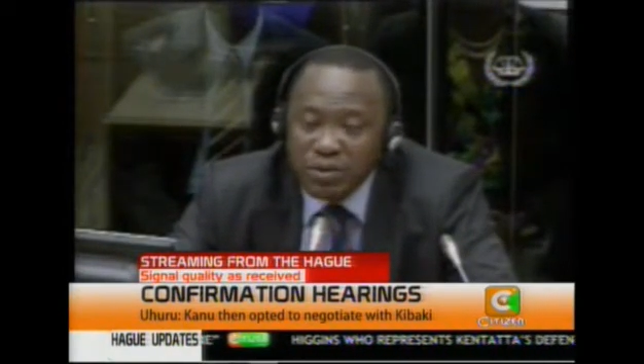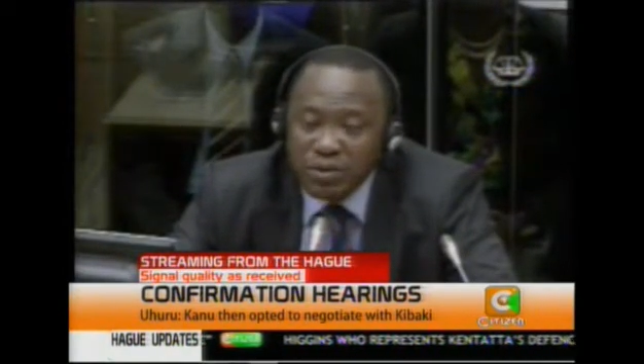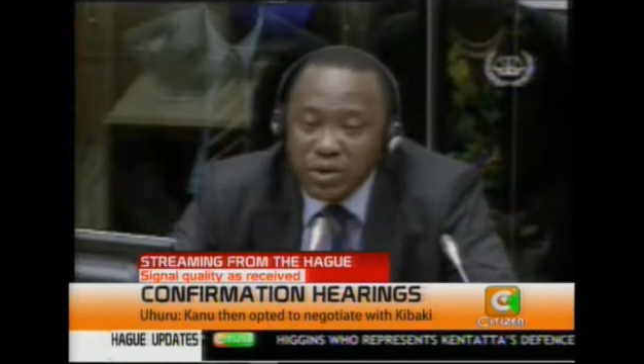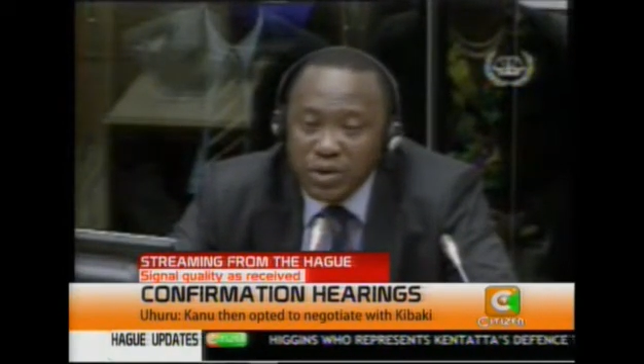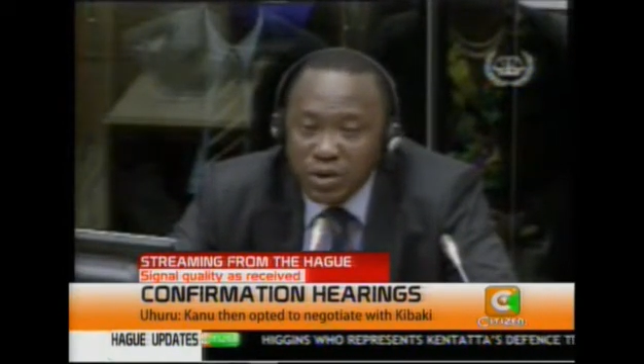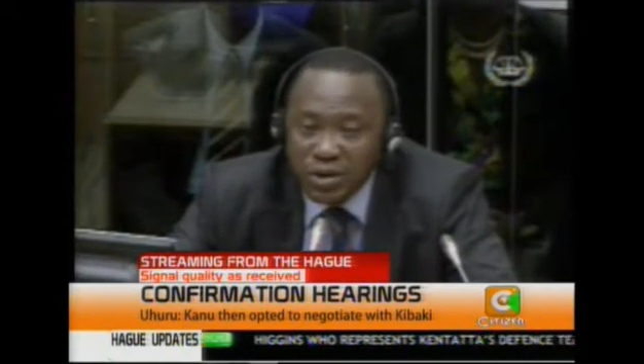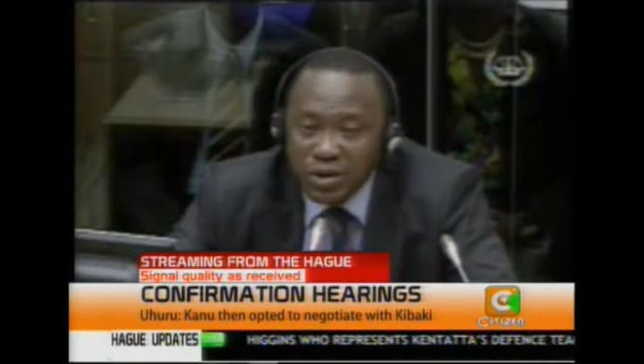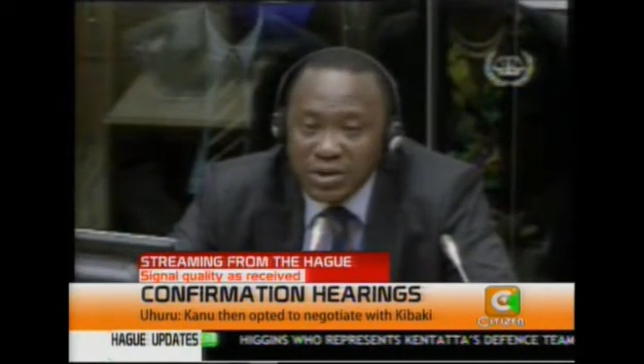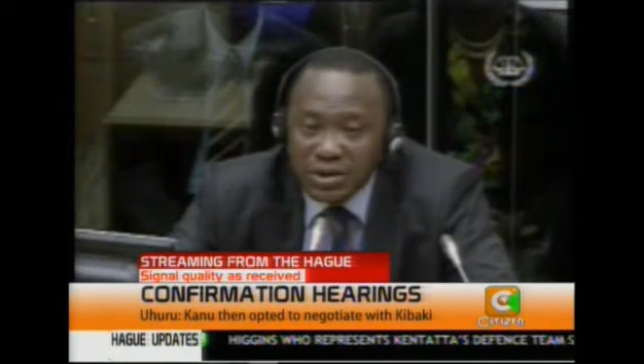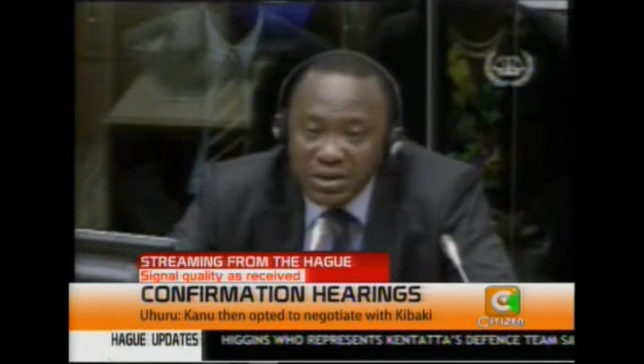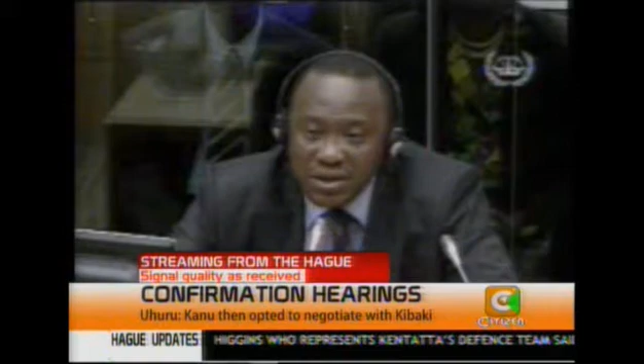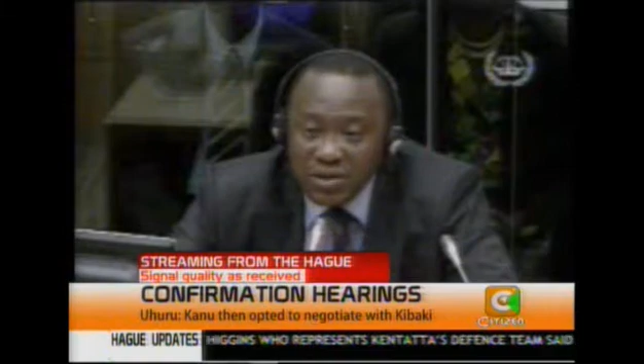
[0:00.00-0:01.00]
we would not
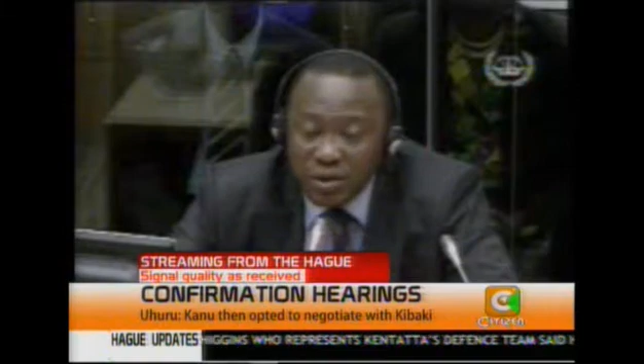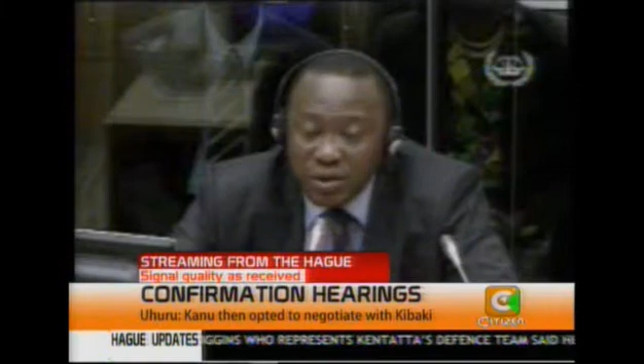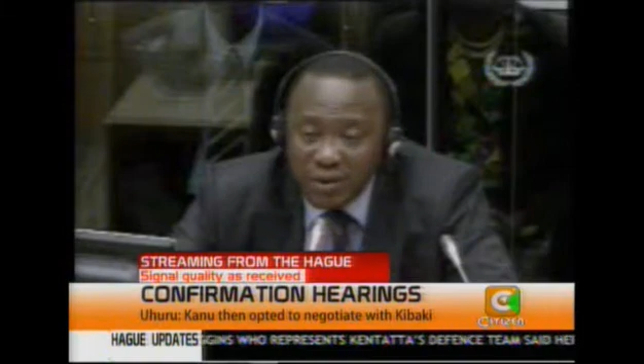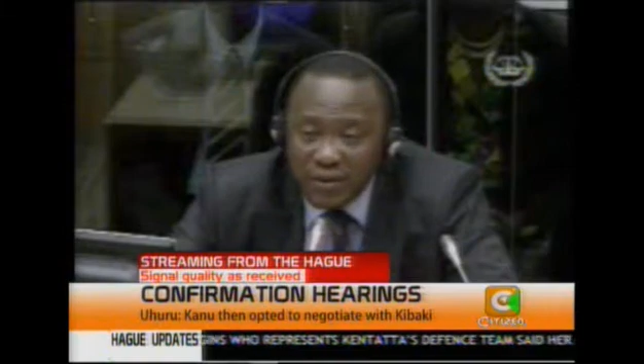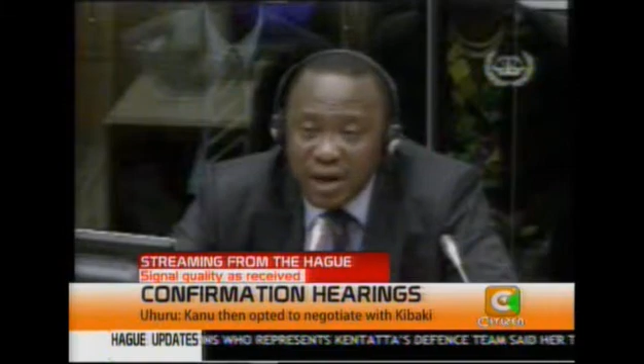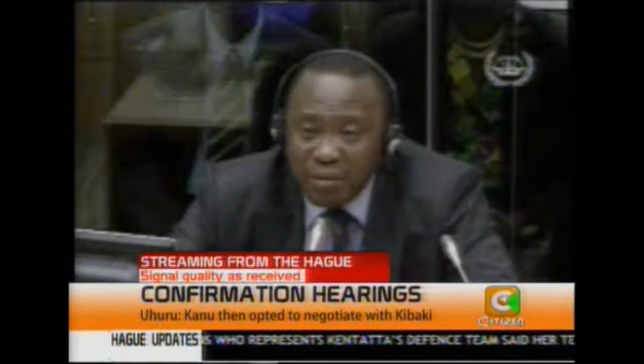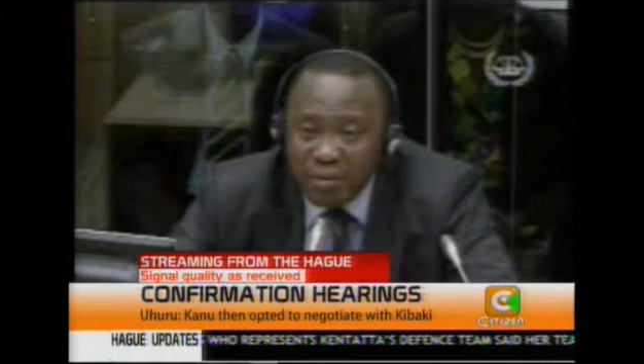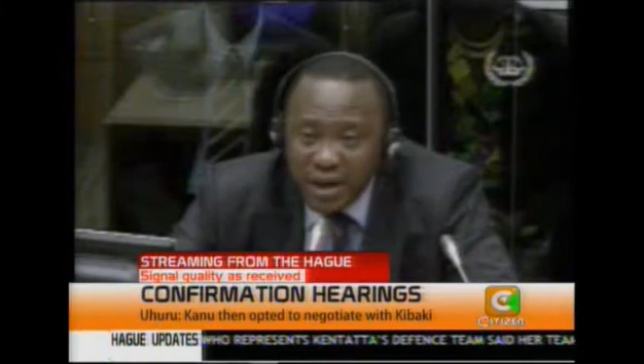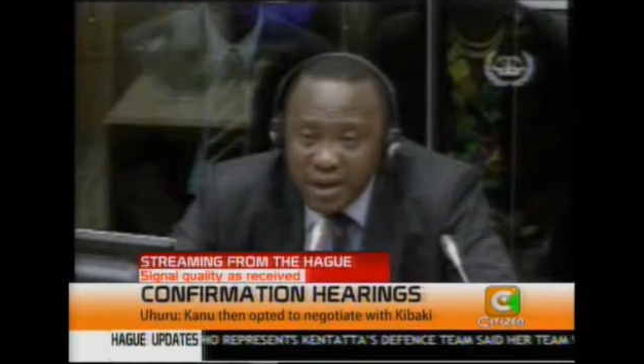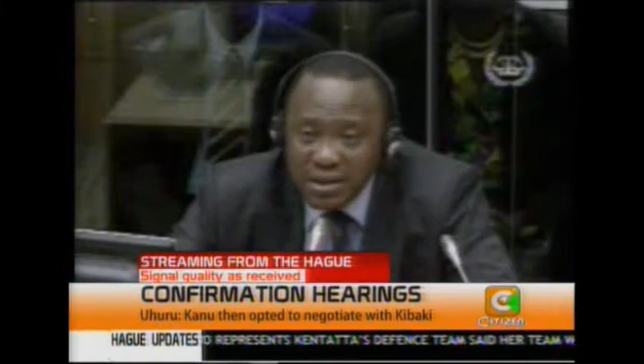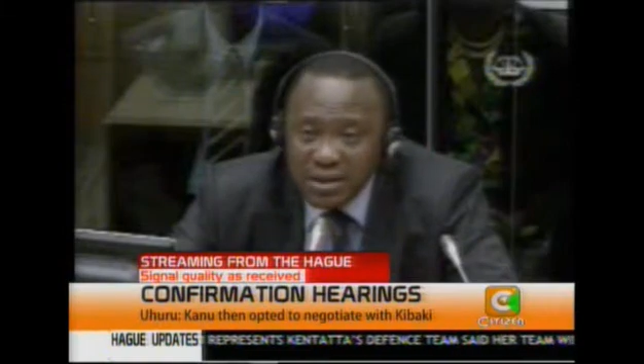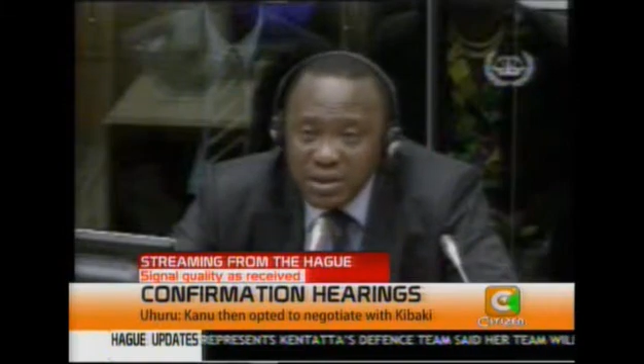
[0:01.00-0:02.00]
dissolve our
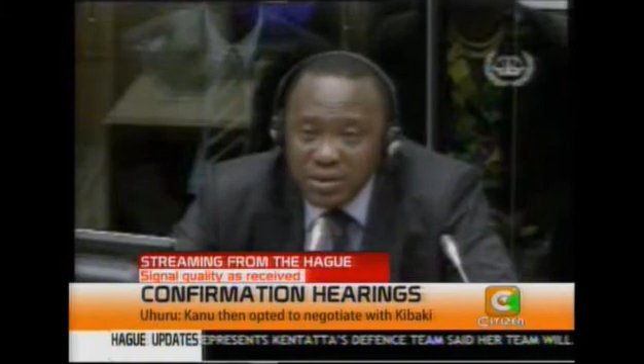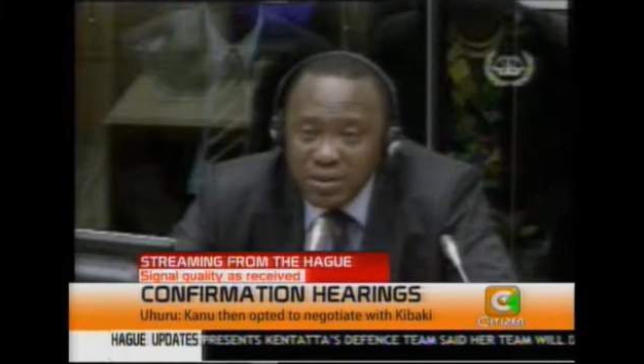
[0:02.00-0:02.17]
party,